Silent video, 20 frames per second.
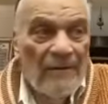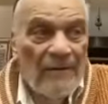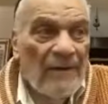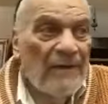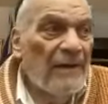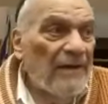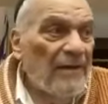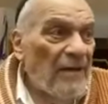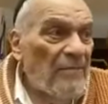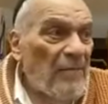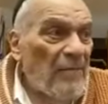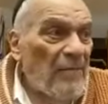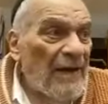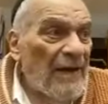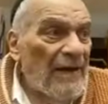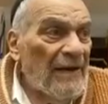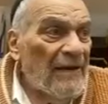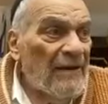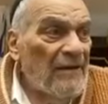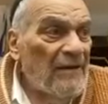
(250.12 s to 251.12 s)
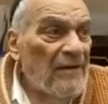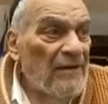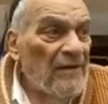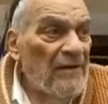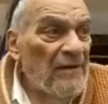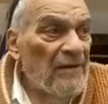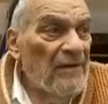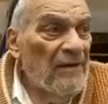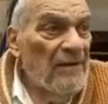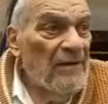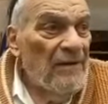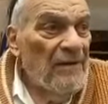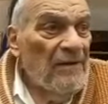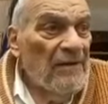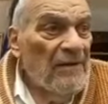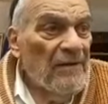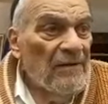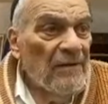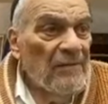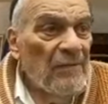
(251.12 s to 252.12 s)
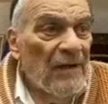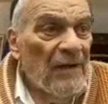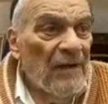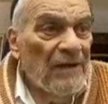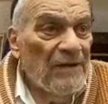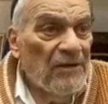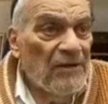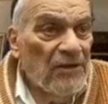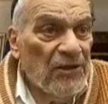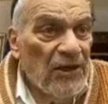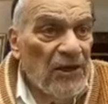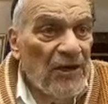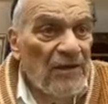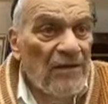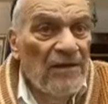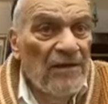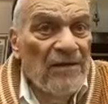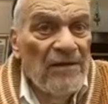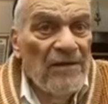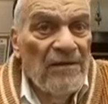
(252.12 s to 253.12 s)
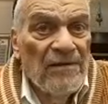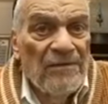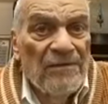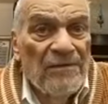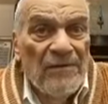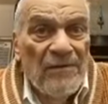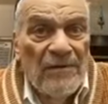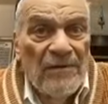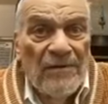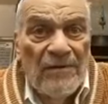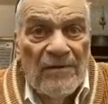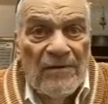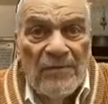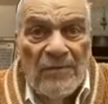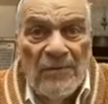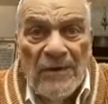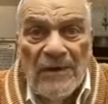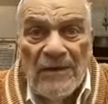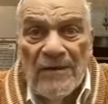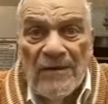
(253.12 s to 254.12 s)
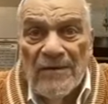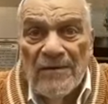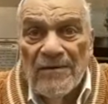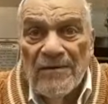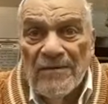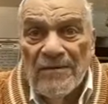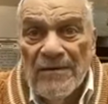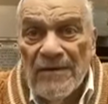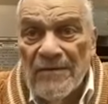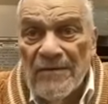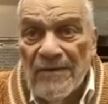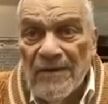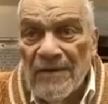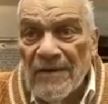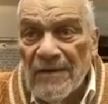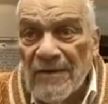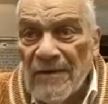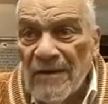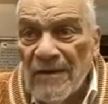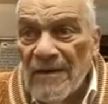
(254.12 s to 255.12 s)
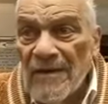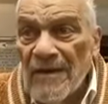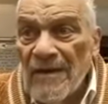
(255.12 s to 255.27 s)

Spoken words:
Then they came back, the Bayi Sheni, 420 years of the